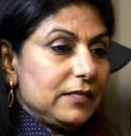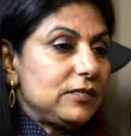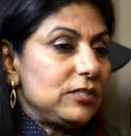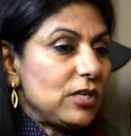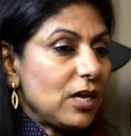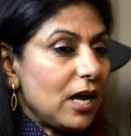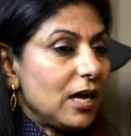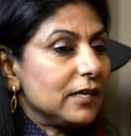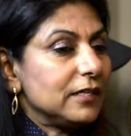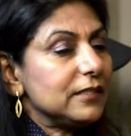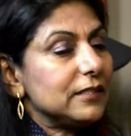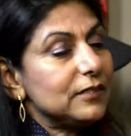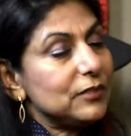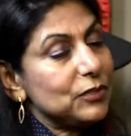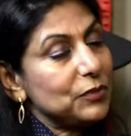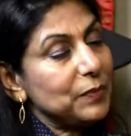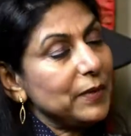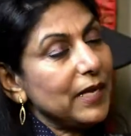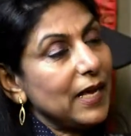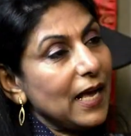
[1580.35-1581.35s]
John,
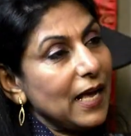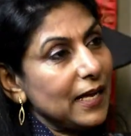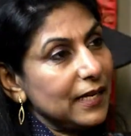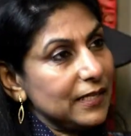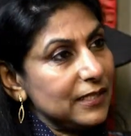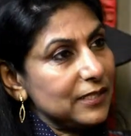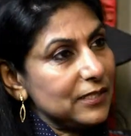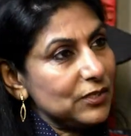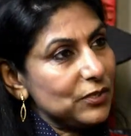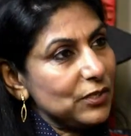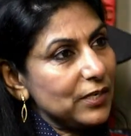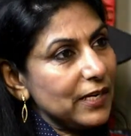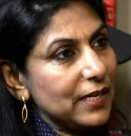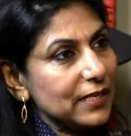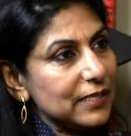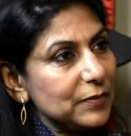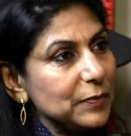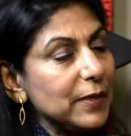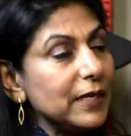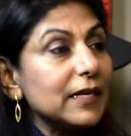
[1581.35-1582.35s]
to be honest, today
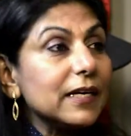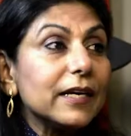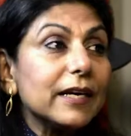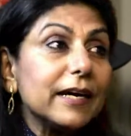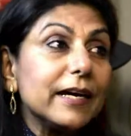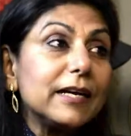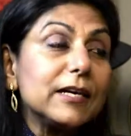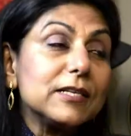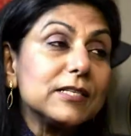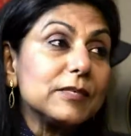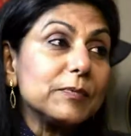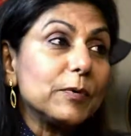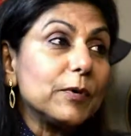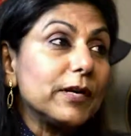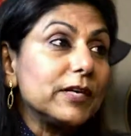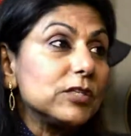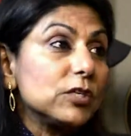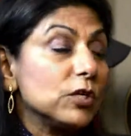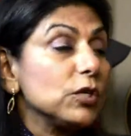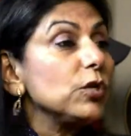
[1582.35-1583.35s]
has been a great
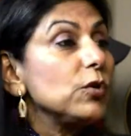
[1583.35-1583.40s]
inspiration.